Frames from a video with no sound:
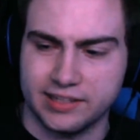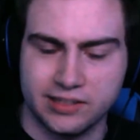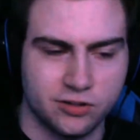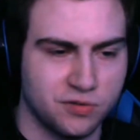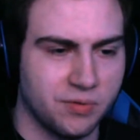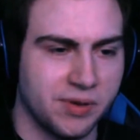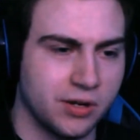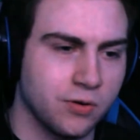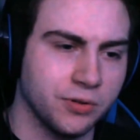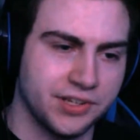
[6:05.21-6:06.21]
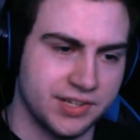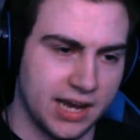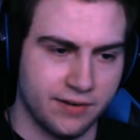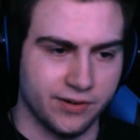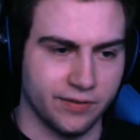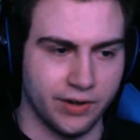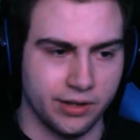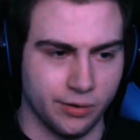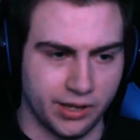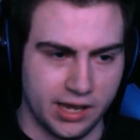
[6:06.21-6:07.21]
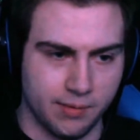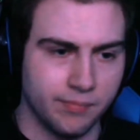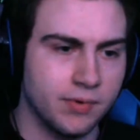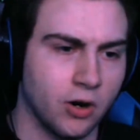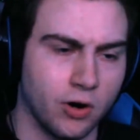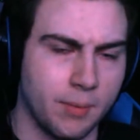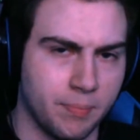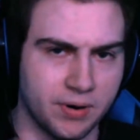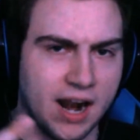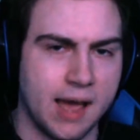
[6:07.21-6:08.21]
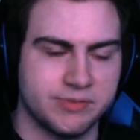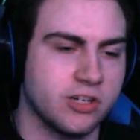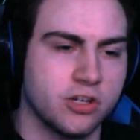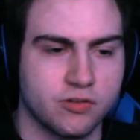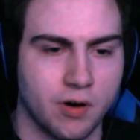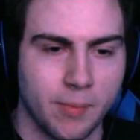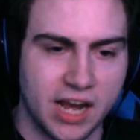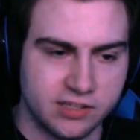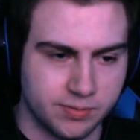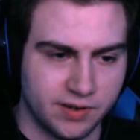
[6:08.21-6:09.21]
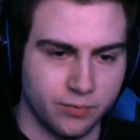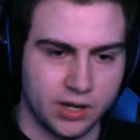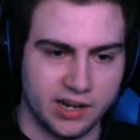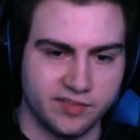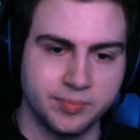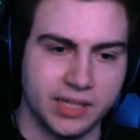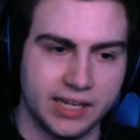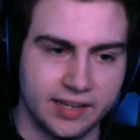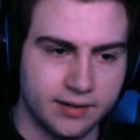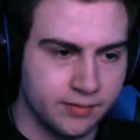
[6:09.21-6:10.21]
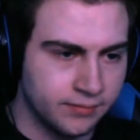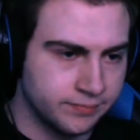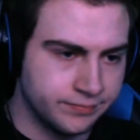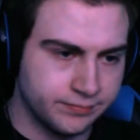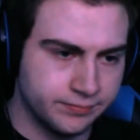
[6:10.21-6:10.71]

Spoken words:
I think this would be a cool design for a video game. Or perhaps it just reminds me of one I've played.